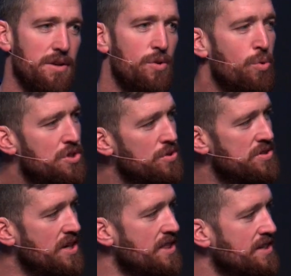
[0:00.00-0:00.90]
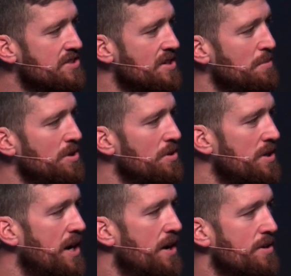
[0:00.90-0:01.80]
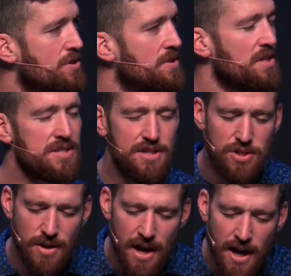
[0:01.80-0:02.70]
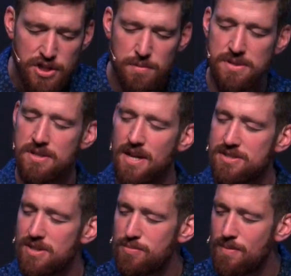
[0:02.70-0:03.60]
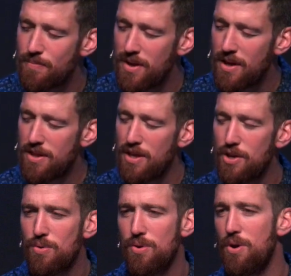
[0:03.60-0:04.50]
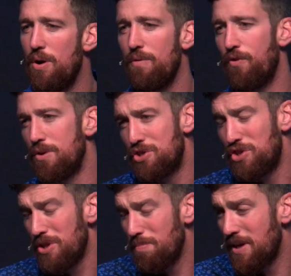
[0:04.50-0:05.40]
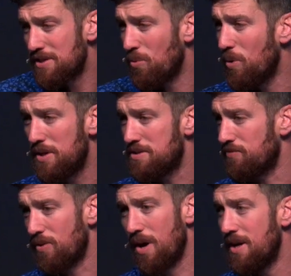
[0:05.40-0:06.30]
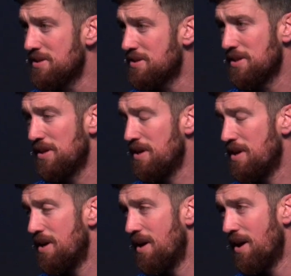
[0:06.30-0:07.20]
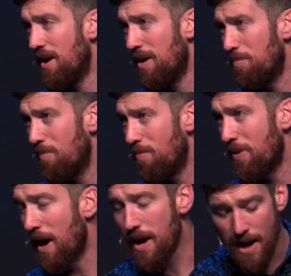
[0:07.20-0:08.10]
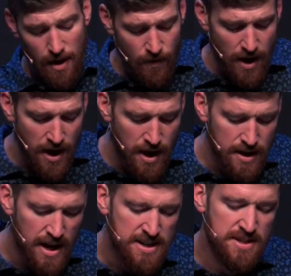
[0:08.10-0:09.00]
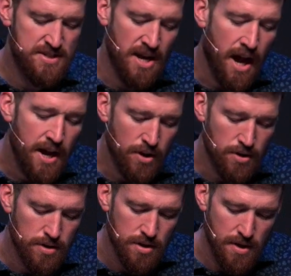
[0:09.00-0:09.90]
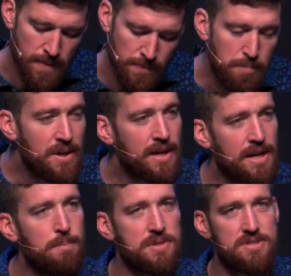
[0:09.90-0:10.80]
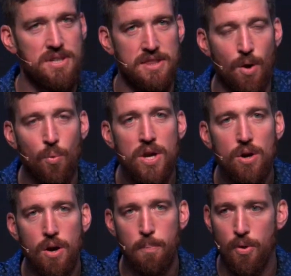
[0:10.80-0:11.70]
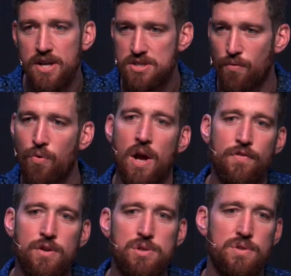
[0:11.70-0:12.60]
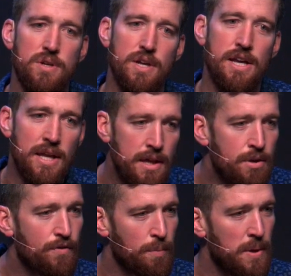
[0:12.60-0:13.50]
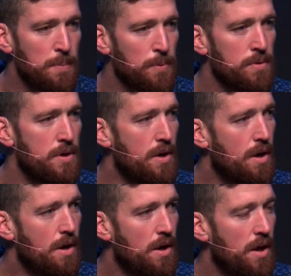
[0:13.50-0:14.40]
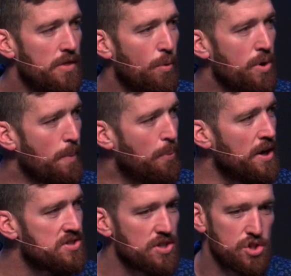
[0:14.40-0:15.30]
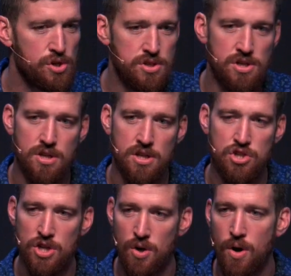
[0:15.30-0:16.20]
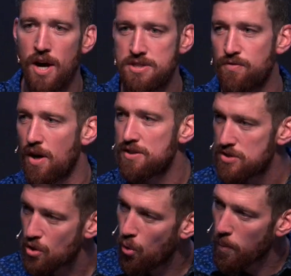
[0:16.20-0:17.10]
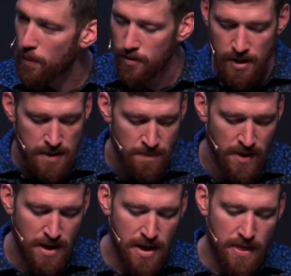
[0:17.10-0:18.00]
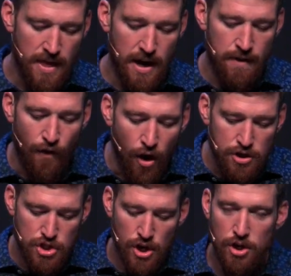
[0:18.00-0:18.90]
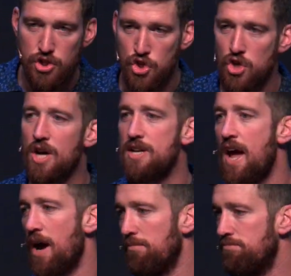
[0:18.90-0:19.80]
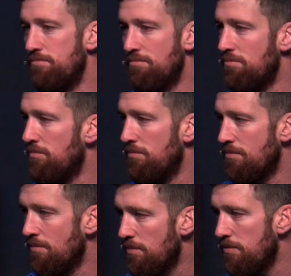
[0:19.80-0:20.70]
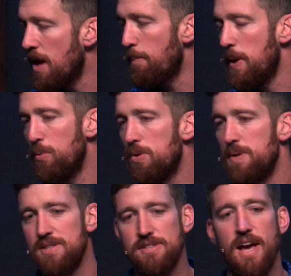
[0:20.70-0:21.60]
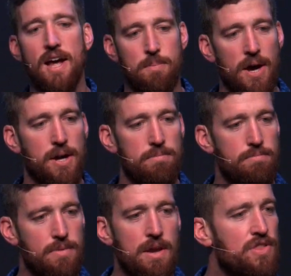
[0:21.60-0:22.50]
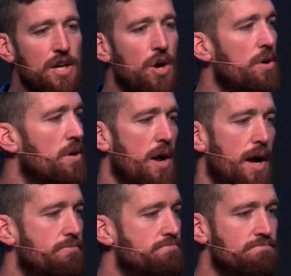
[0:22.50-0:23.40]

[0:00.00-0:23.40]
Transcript: Would you say that's some of your characteristics? Is that your attributes? Is that something that you're known for? It should be as a witness of Christ. Um, I have a, a desire, being an embassy, that we are a place of refuge and healing for people, uh, that we are a place that shows a, the generosity of Christ corporately, that if our church shut down, that people would be sad about it, if they go here or not.